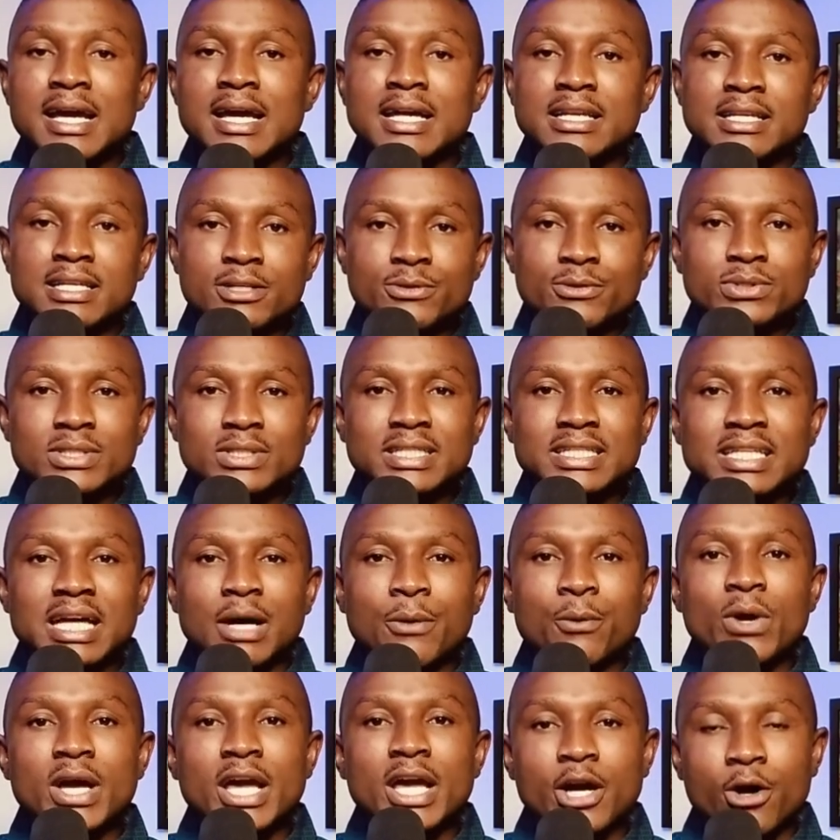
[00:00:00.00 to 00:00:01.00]
a little thing that
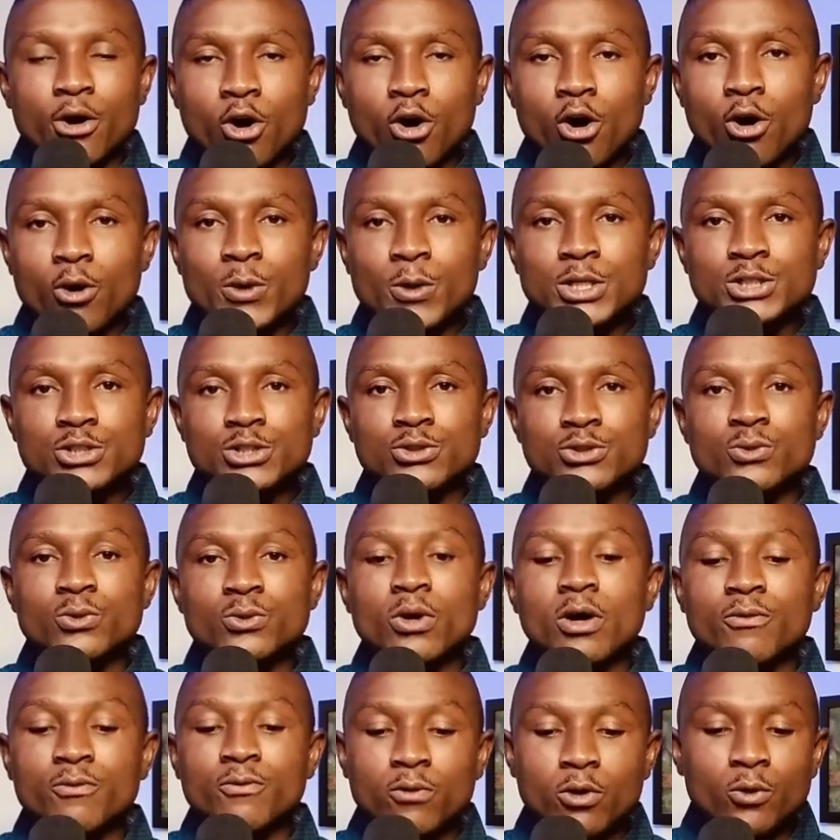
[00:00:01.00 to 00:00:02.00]
will encourage you
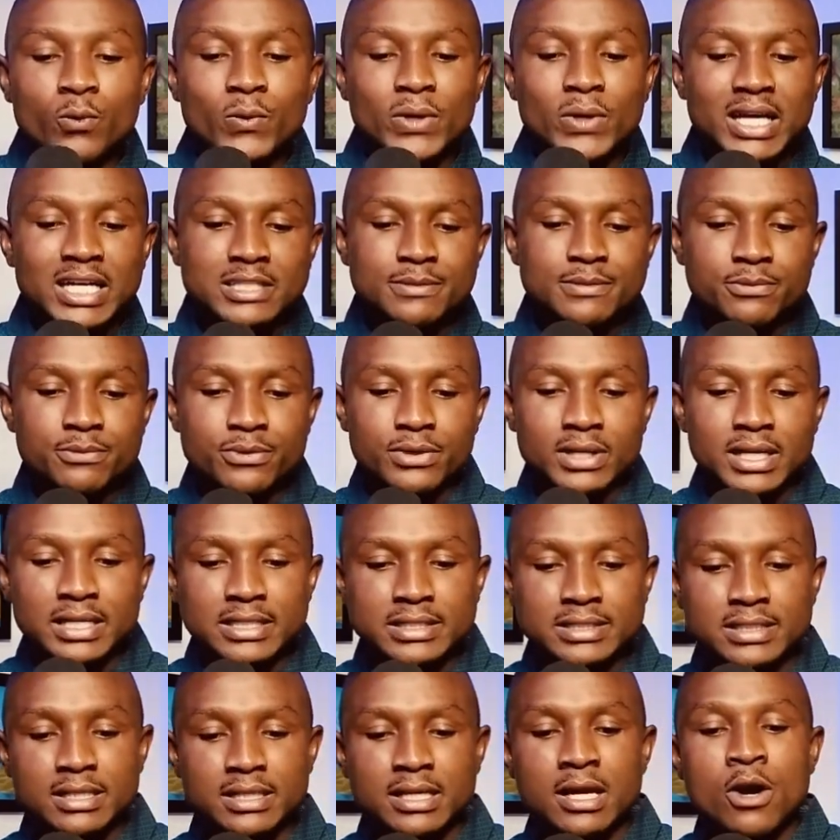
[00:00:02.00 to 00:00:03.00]
of what we
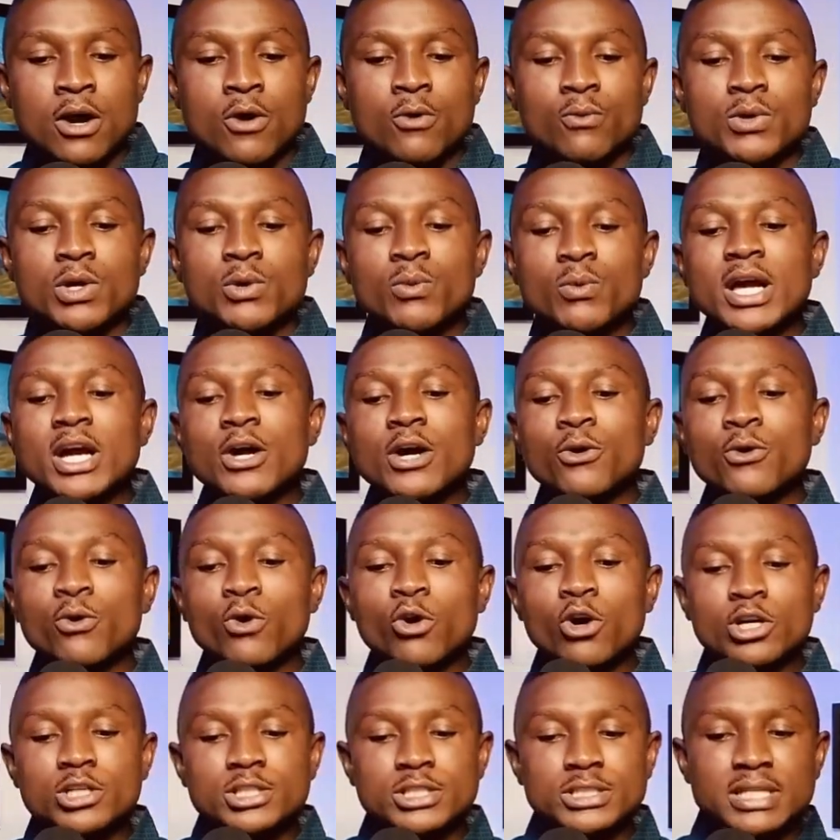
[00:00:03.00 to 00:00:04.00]
experienced. We were
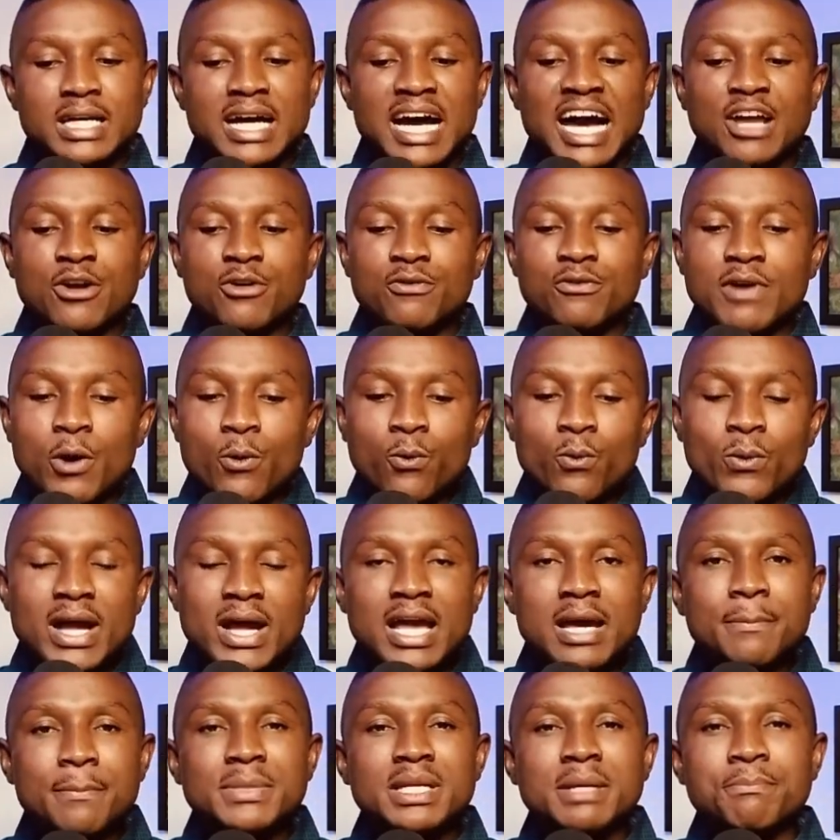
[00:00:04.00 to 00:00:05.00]
crushed and
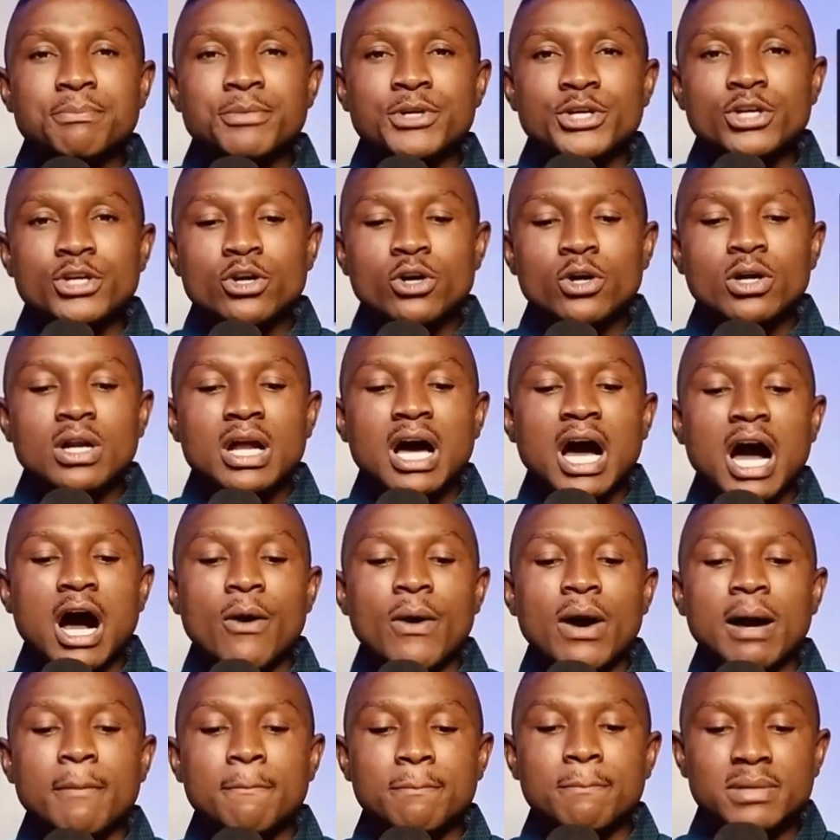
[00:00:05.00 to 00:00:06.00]
overwhelmed beyond
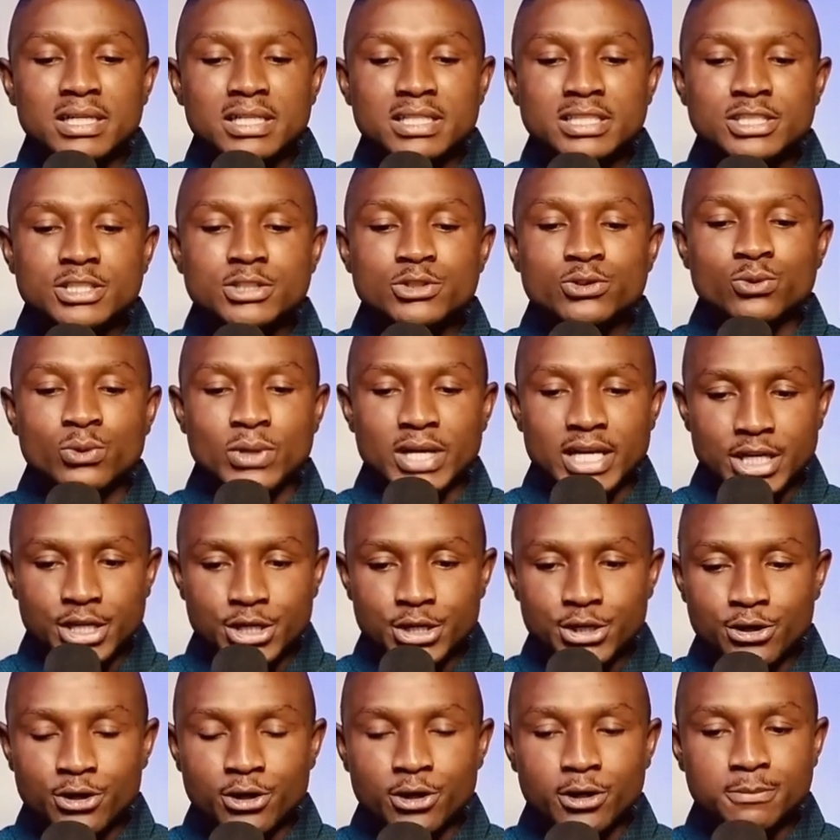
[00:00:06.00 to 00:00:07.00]
our ability to
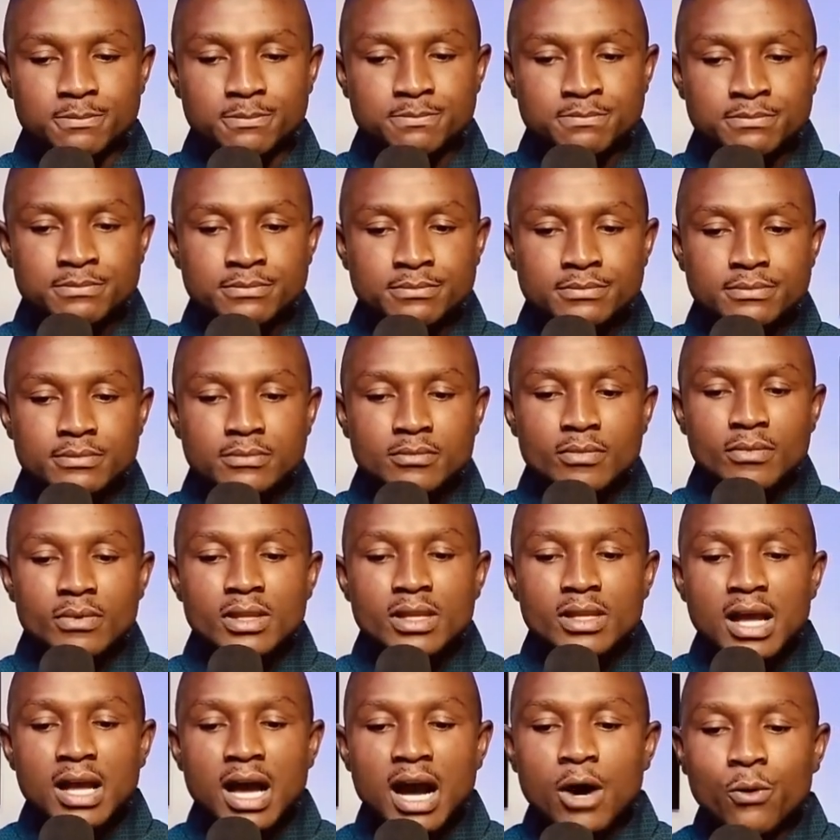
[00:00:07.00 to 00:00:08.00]
endure,
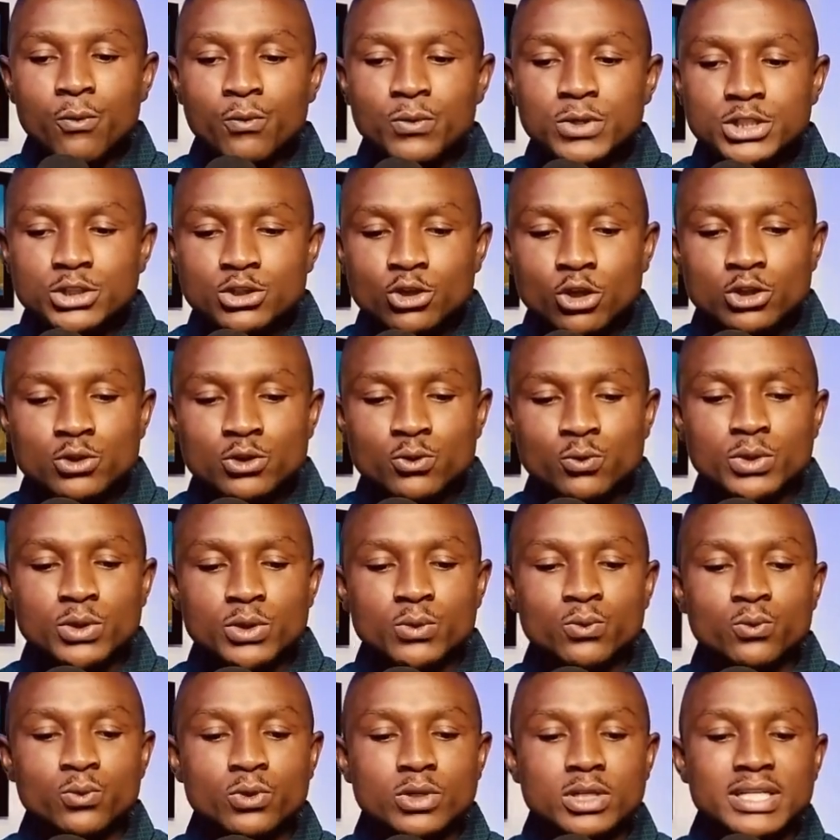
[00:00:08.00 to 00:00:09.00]
and we thought we
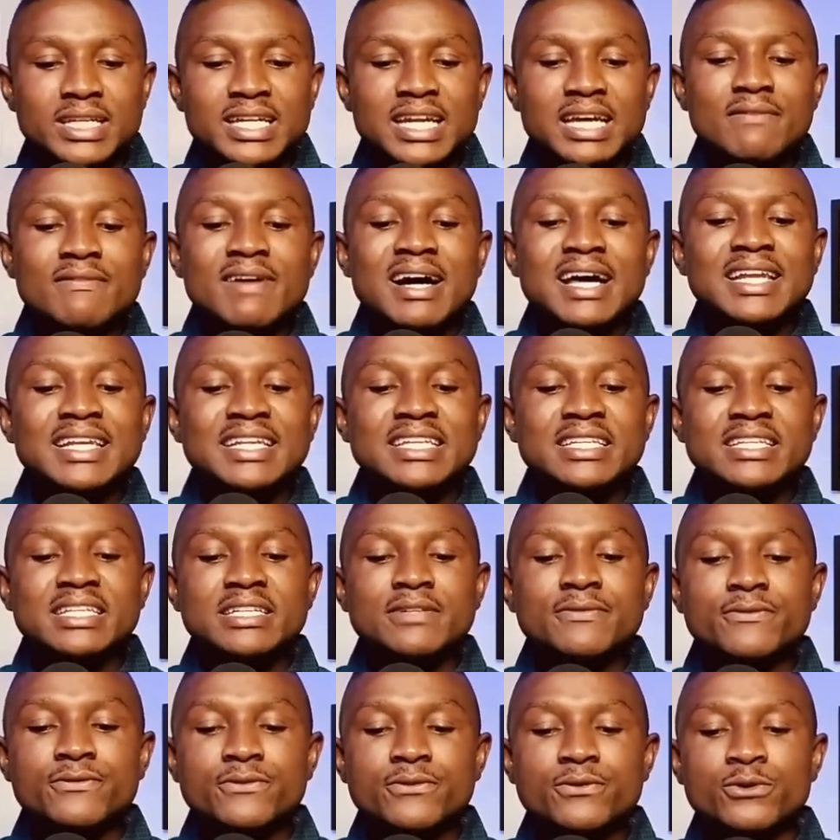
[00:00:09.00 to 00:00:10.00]
would never
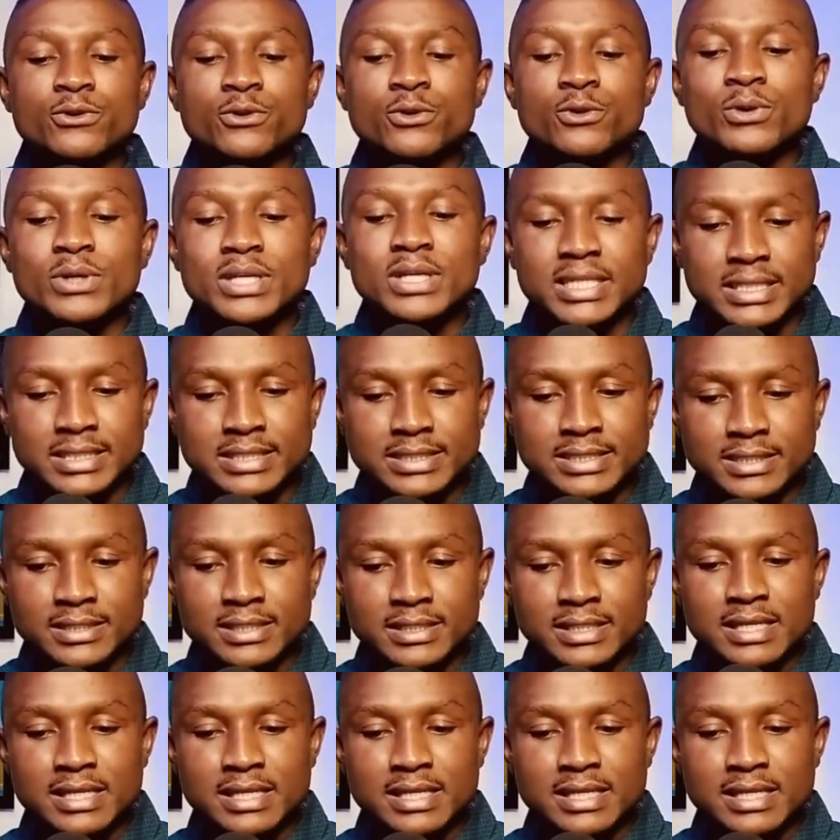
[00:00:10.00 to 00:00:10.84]
live through it.